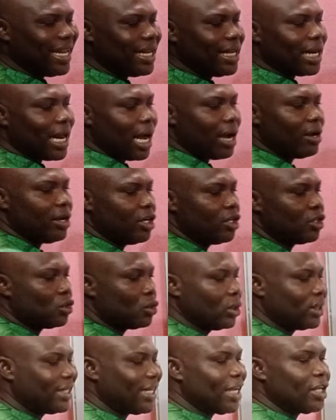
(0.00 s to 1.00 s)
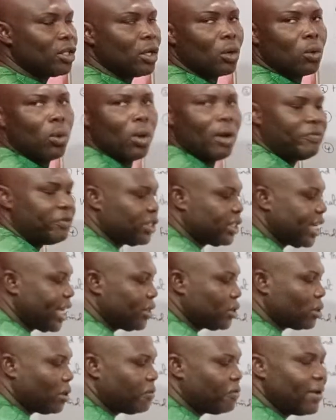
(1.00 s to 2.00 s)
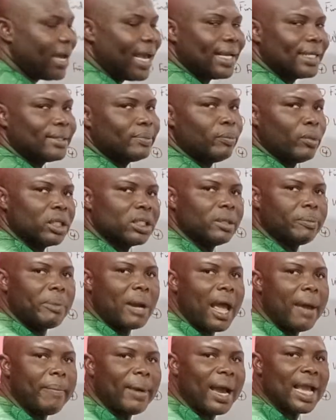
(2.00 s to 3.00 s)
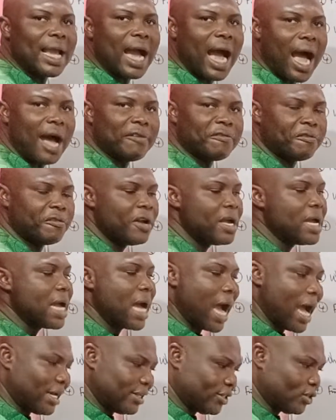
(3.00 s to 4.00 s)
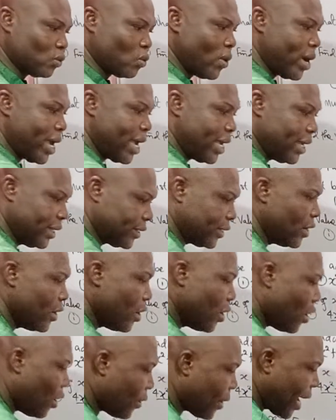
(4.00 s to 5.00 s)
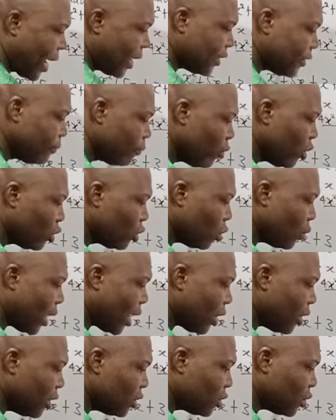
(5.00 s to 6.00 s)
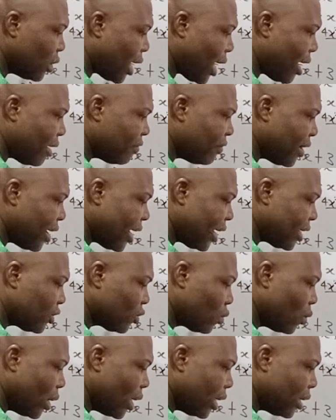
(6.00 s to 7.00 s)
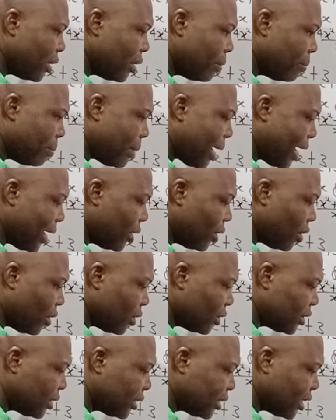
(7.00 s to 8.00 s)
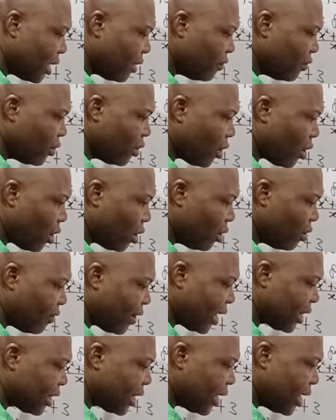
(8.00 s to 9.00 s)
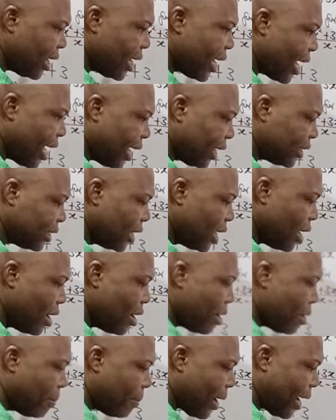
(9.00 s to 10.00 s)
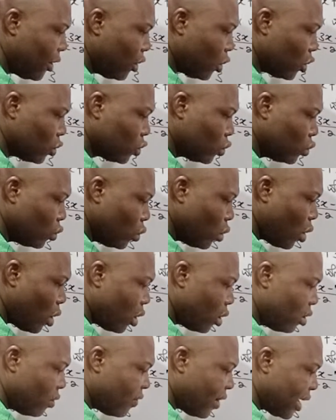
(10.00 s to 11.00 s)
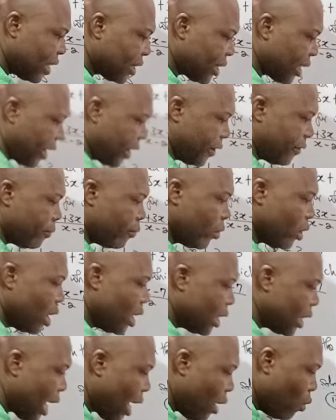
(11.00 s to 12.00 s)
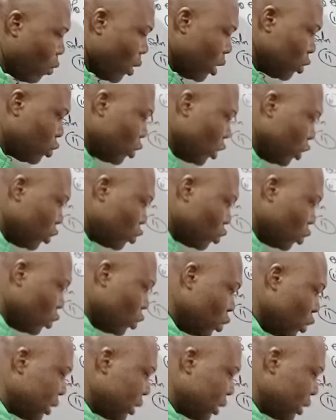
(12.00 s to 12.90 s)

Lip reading: now is to take the coefficient of x, multiply by half, and square it. All right. So we are going to have x squared minus 7 all over 3x minus 2 all over 3. Now I want to introduce